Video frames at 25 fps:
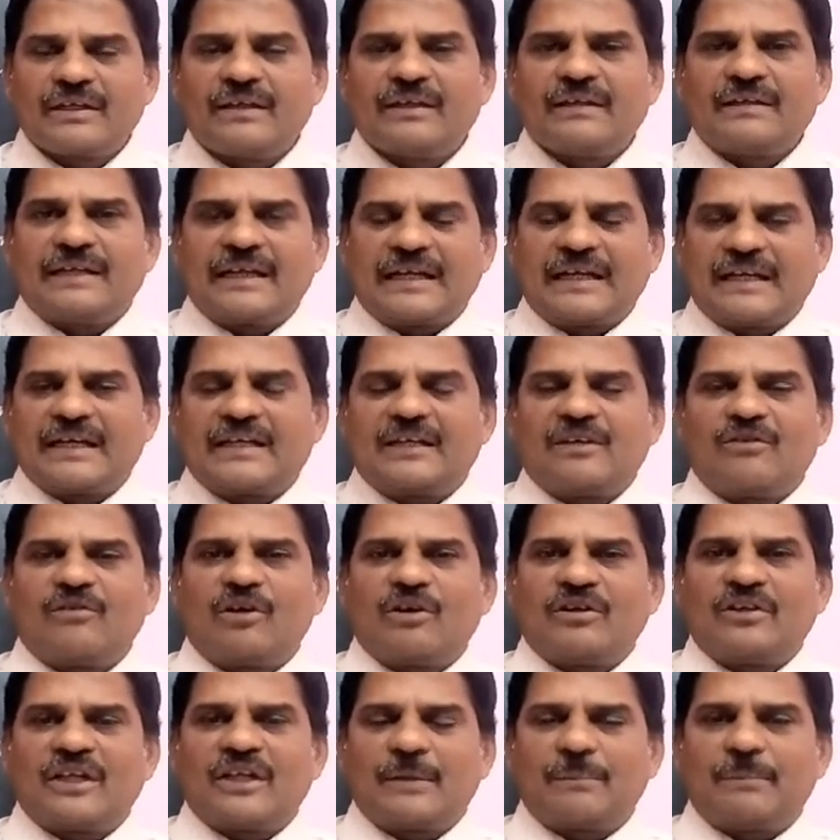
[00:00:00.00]
neglect of
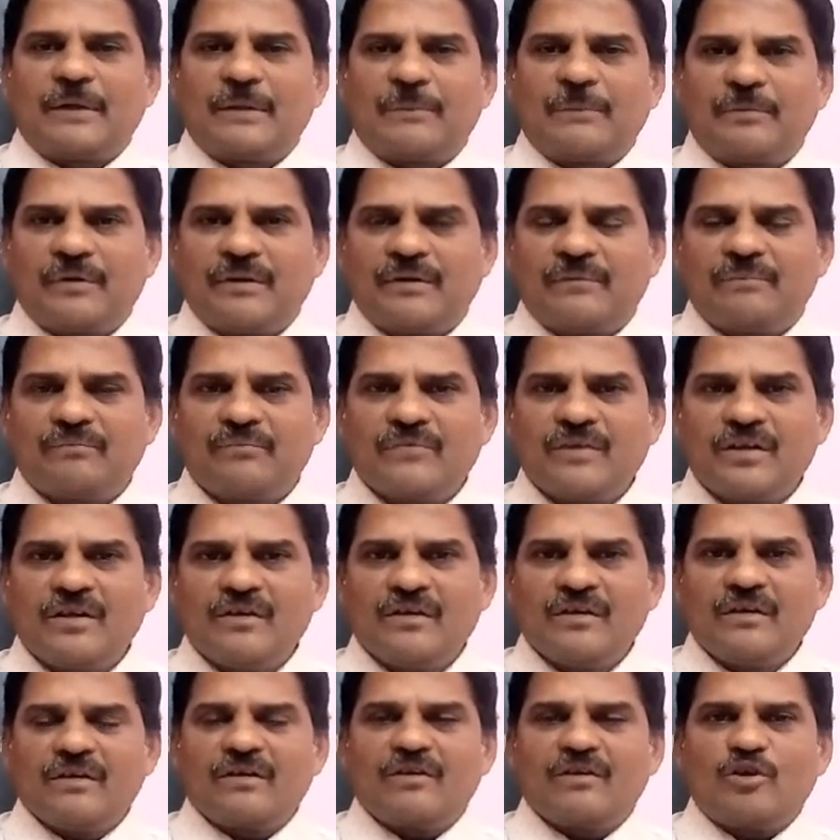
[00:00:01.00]
ordinary people,
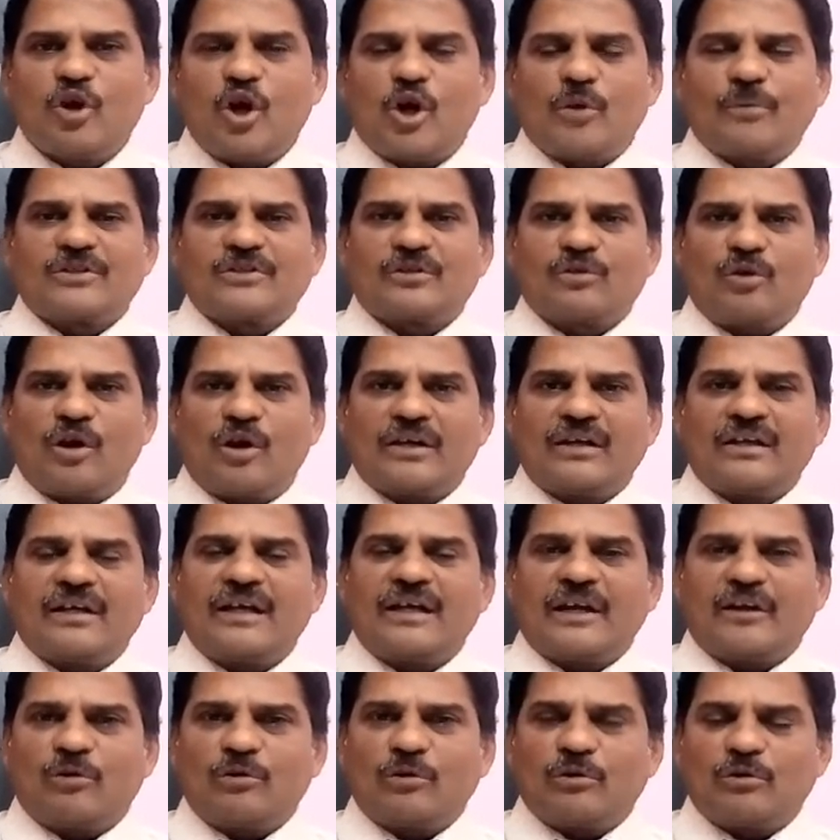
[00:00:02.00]
government is
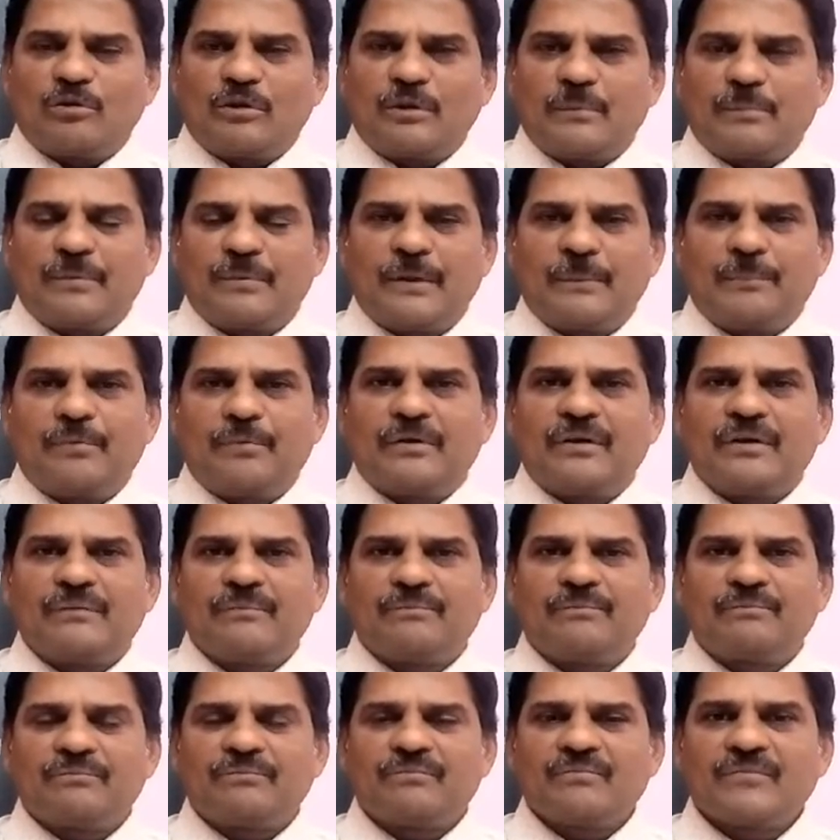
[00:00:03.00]
not accountable to the people,
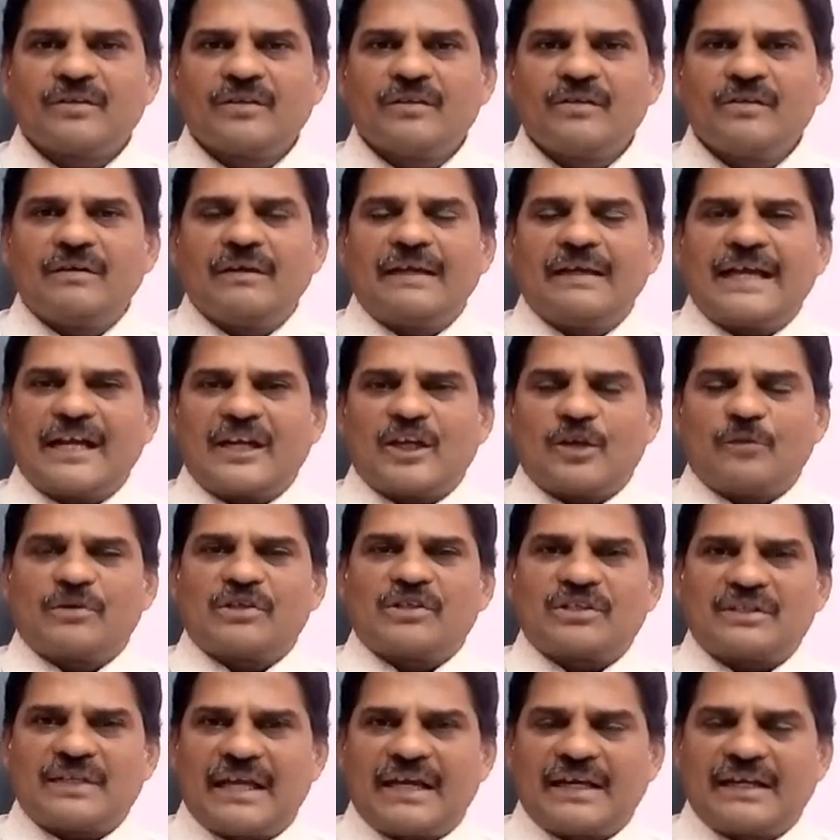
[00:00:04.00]
economic
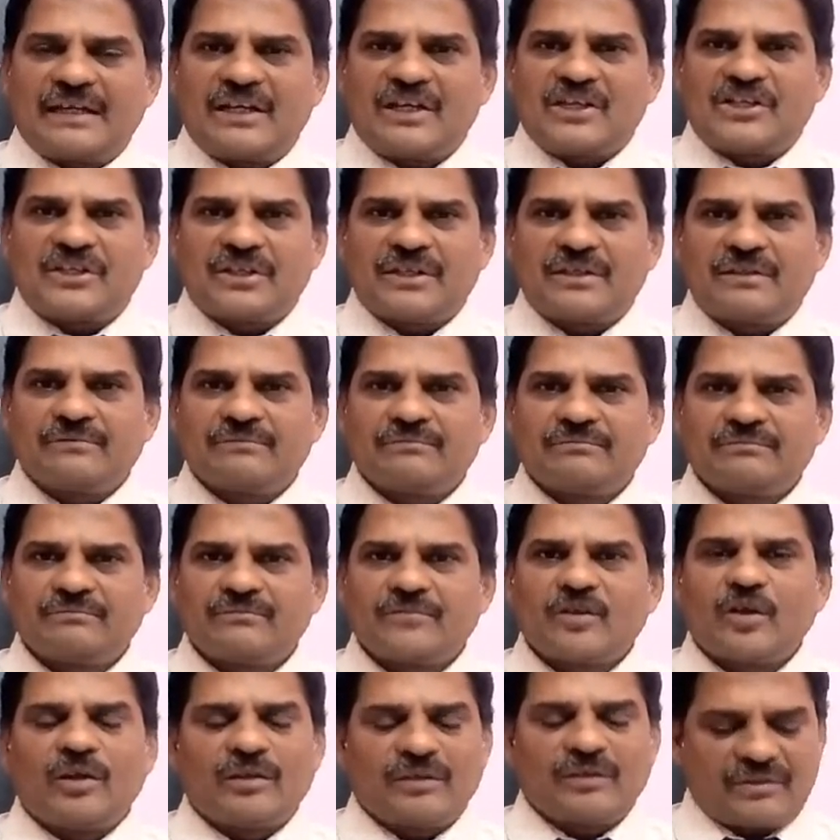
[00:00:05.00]
stagnation,
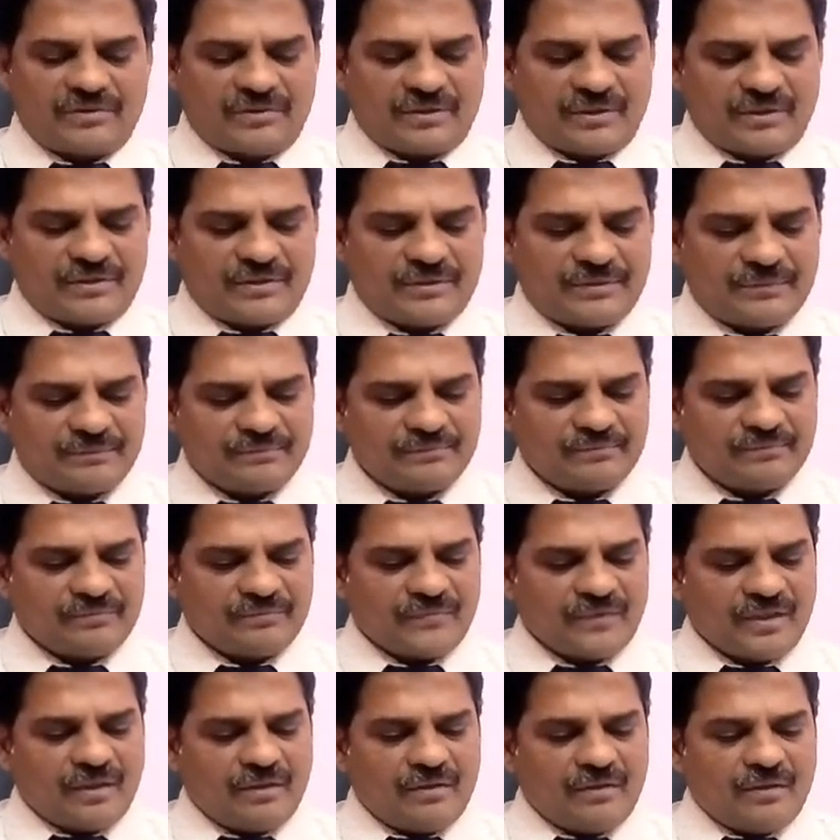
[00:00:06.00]
all these things.
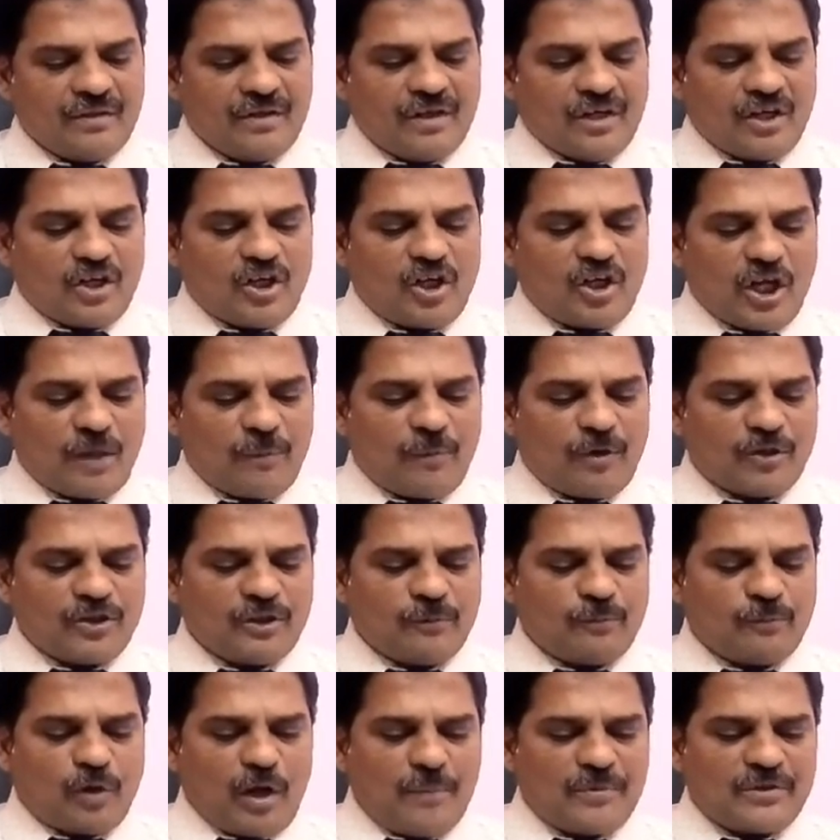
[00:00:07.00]

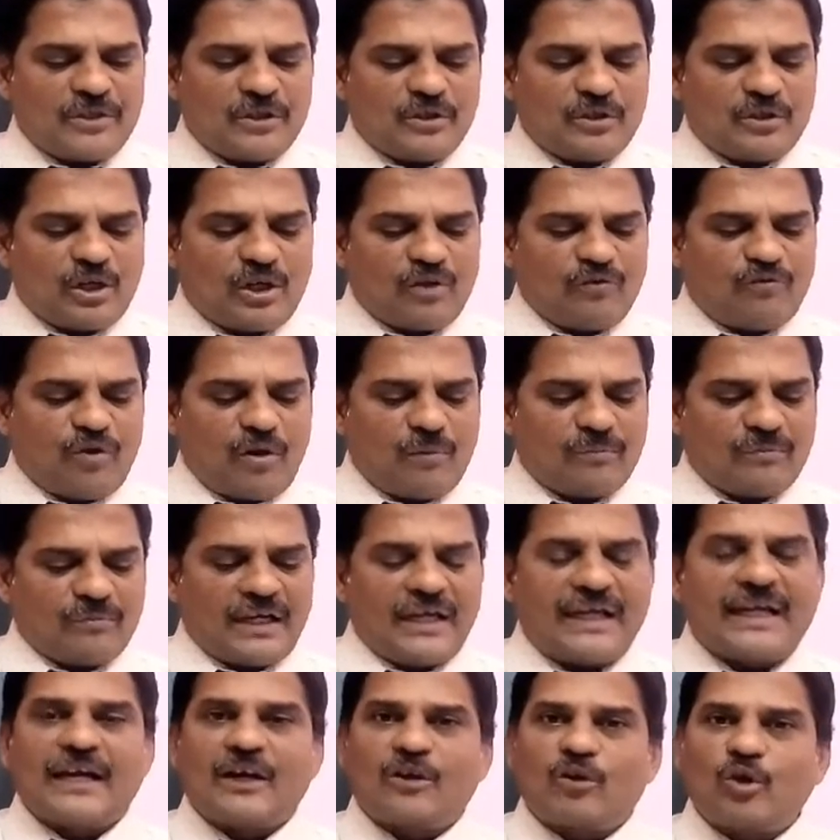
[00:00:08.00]
Gorbachev promised to reform
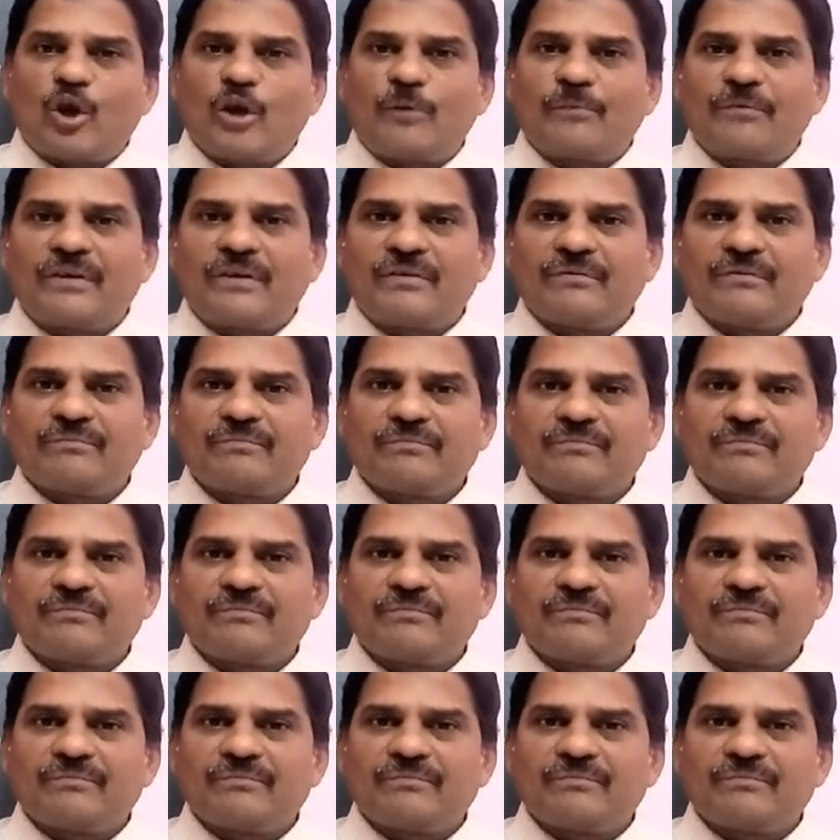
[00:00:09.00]
the economy,